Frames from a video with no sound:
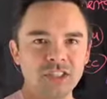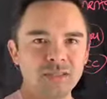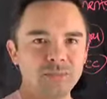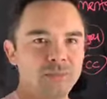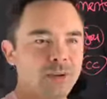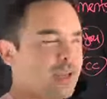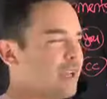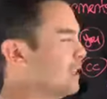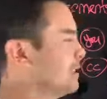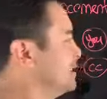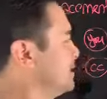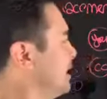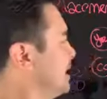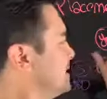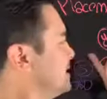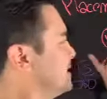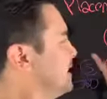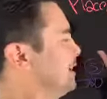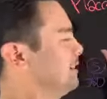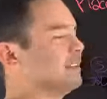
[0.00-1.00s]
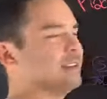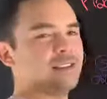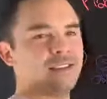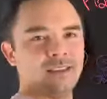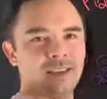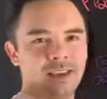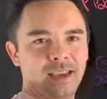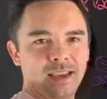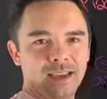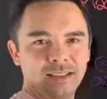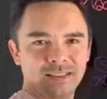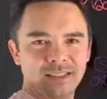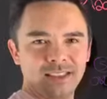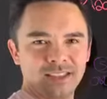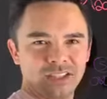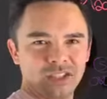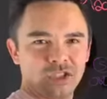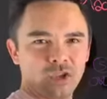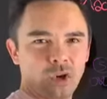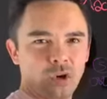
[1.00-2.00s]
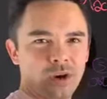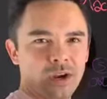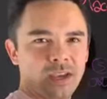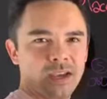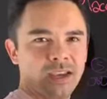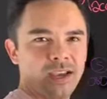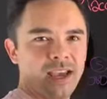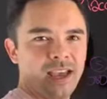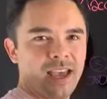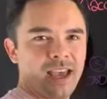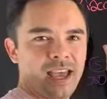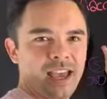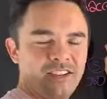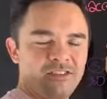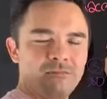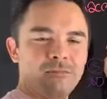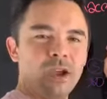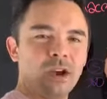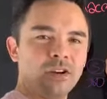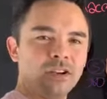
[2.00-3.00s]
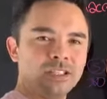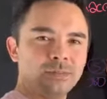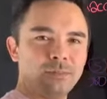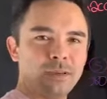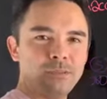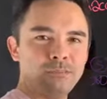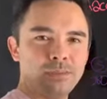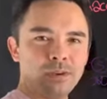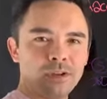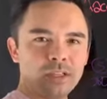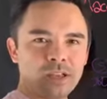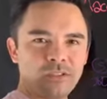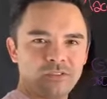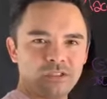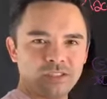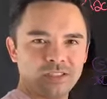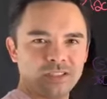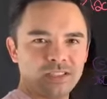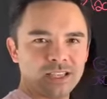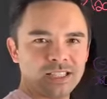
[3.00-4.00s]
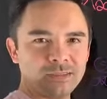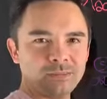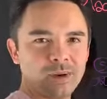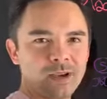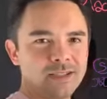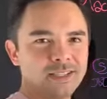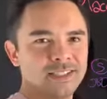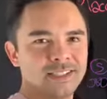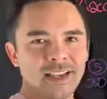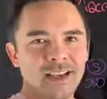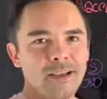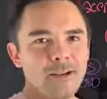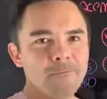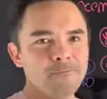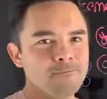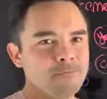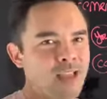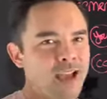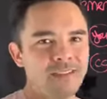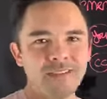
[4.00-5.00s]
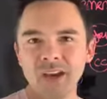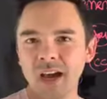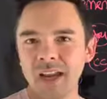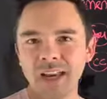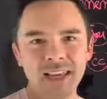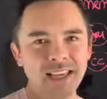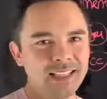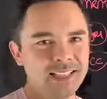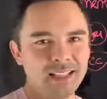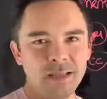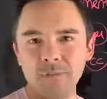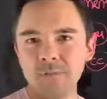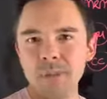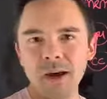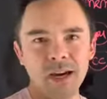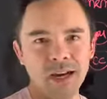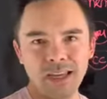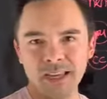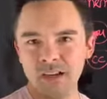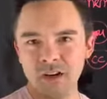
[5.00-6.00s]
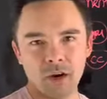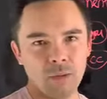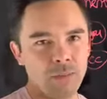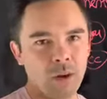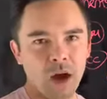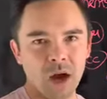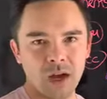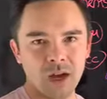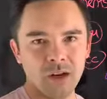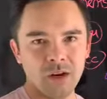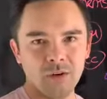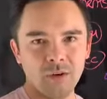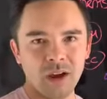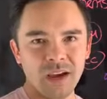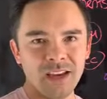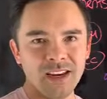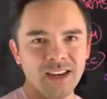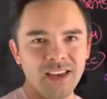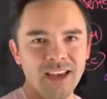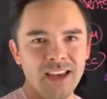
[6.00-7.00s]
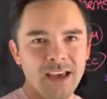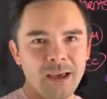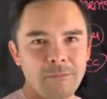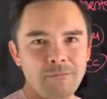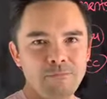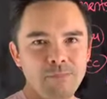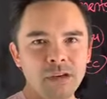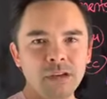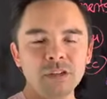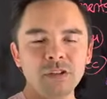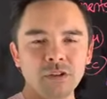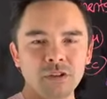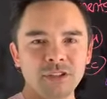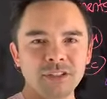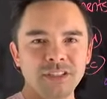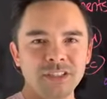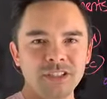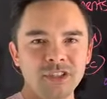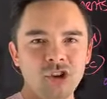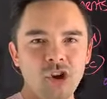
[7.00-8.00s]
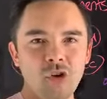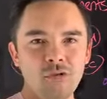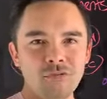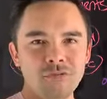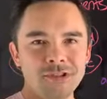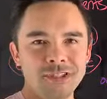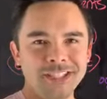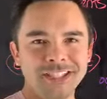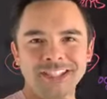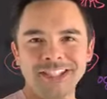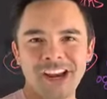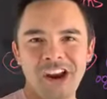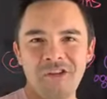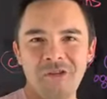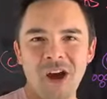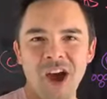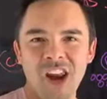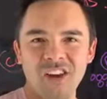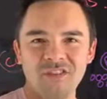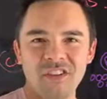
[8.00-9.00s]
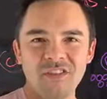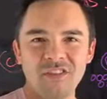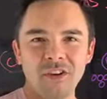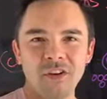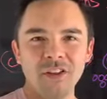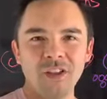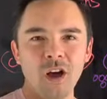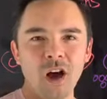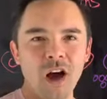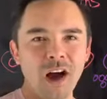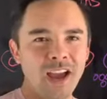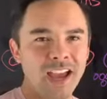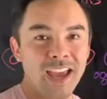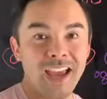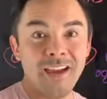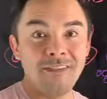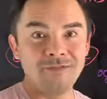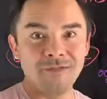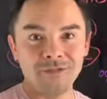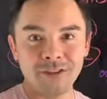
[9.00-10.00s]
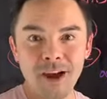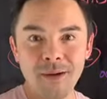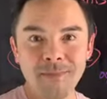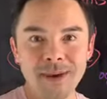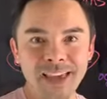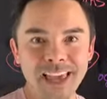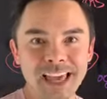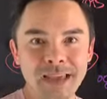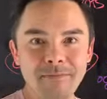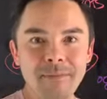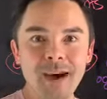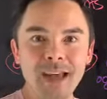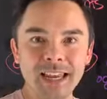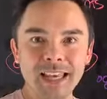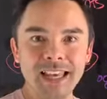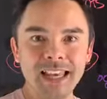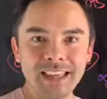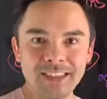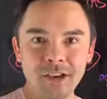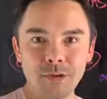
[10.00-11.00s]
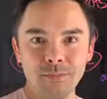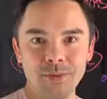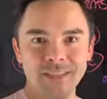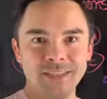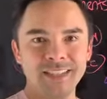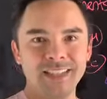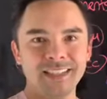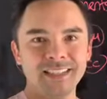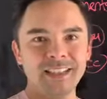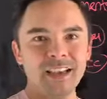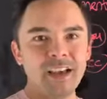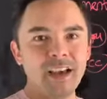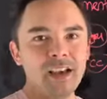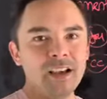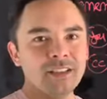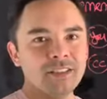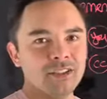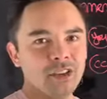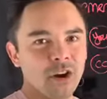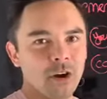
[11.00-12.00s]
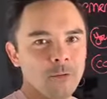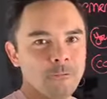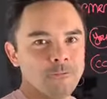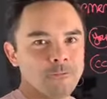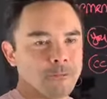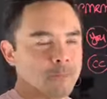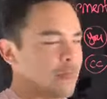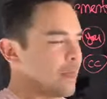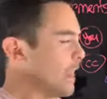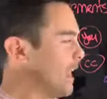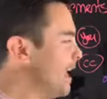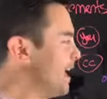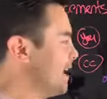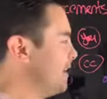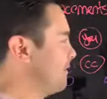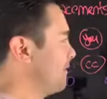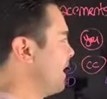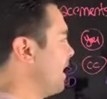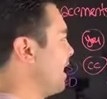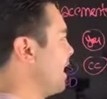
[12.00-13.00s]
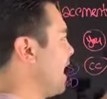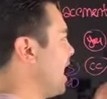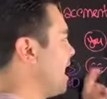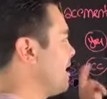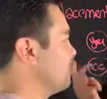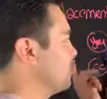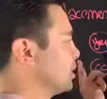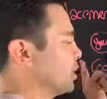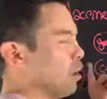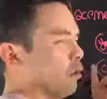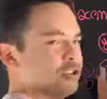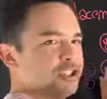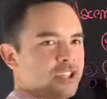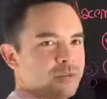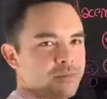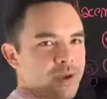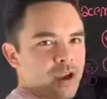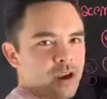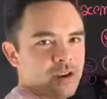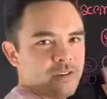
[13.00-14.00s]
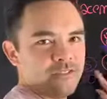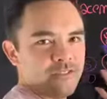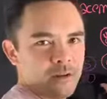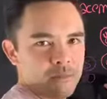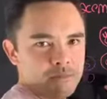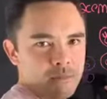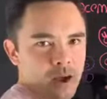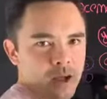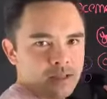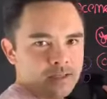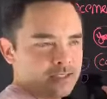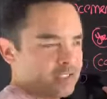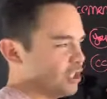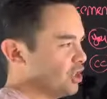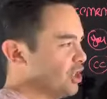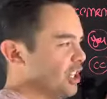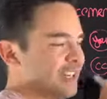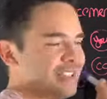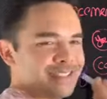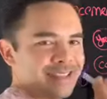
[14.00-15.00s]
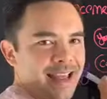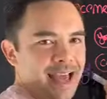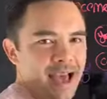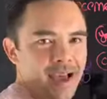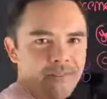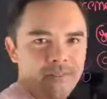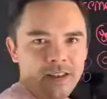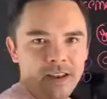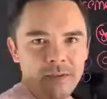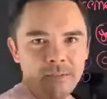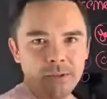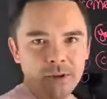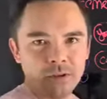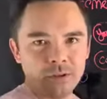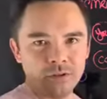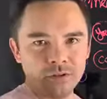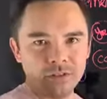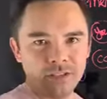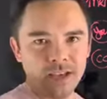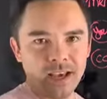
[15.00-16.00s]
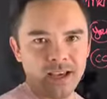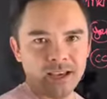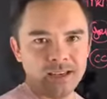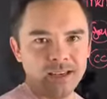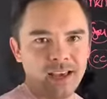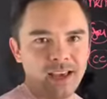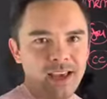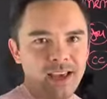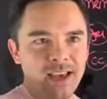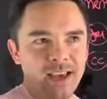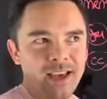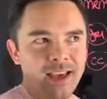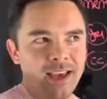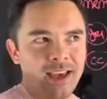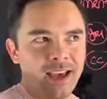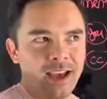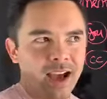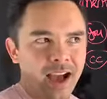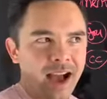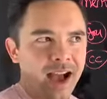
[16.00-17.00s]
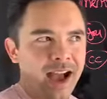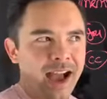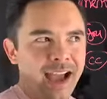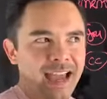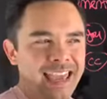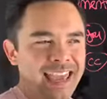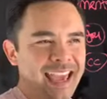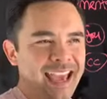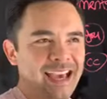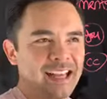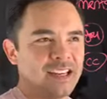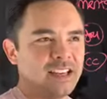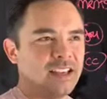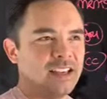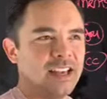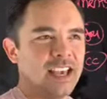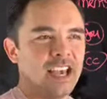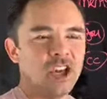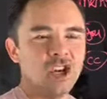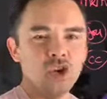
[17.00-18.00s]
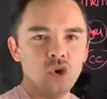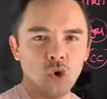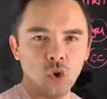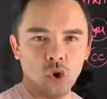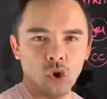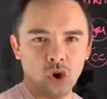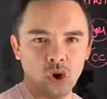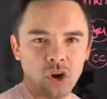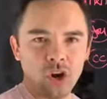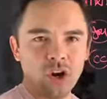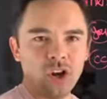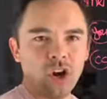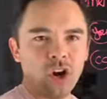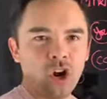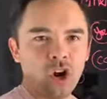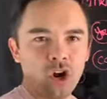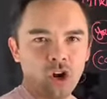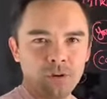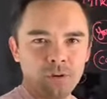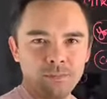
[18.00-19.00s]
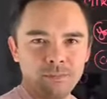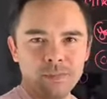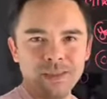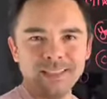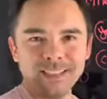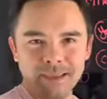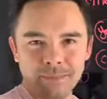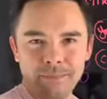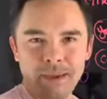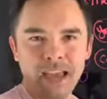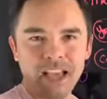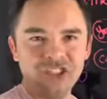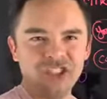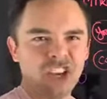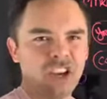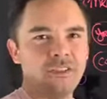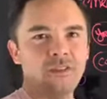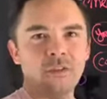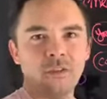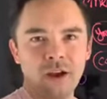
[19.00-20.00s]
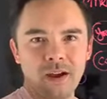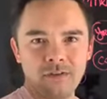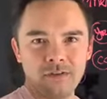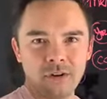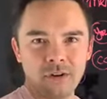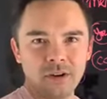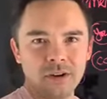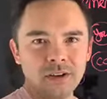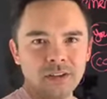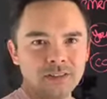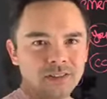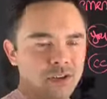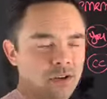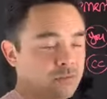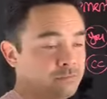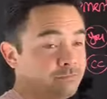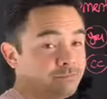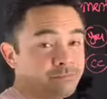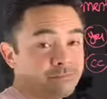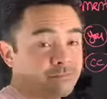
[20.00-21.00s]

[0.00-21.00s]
because let's say that in this story, if Mary's been building for 6 months, I've got to get some money in her pocket, right? Builders don't stick around for very long if they're not making money in their business. So if I've been coaching Mary for months, she doesn't have any builders yet, I can't ignore her missing paycheck forever. So